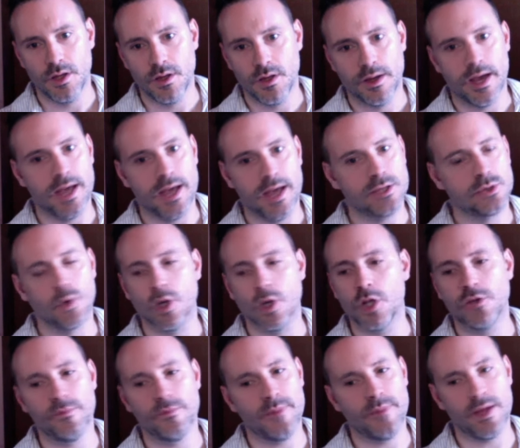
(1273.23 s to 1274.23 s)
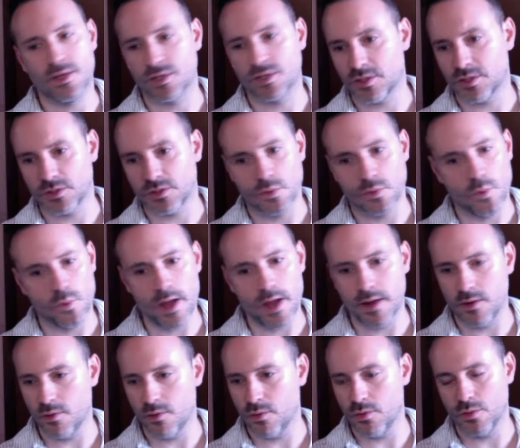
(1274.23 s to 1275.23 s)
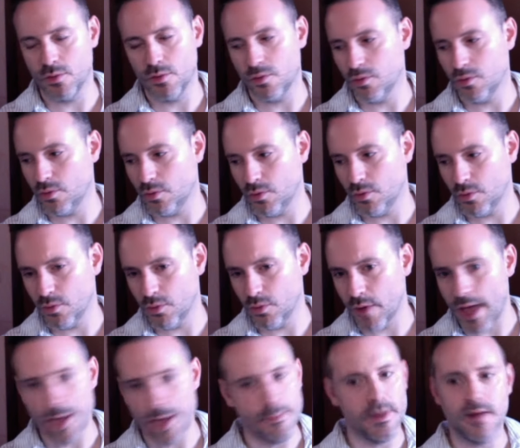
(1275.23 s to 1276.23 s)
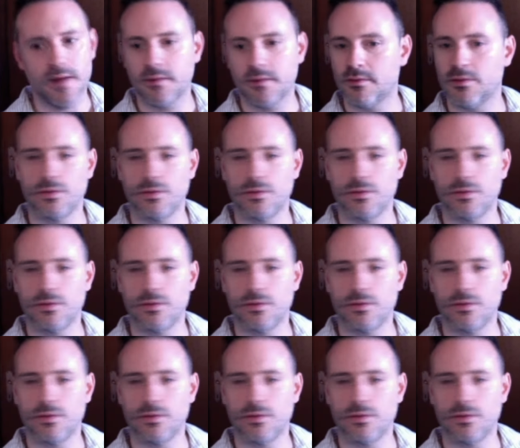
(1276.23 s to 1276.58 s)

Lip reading: I saw a lot of matches Ueno Ebert,